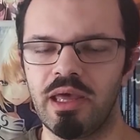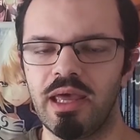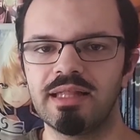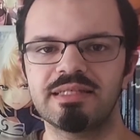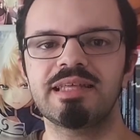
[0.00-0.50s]

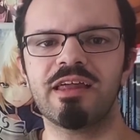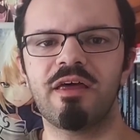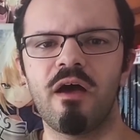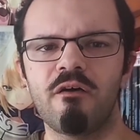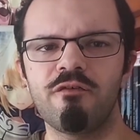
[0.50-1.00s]
Instead,
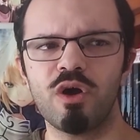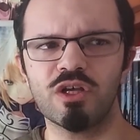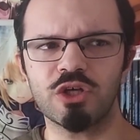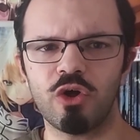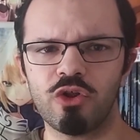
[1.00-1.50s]

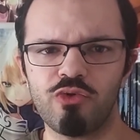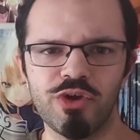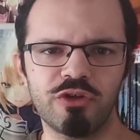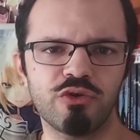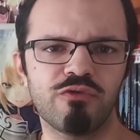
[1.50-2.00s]
focus on
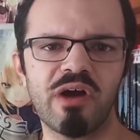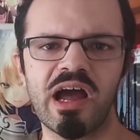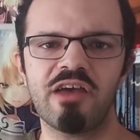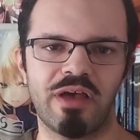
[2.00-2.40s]
3 to 5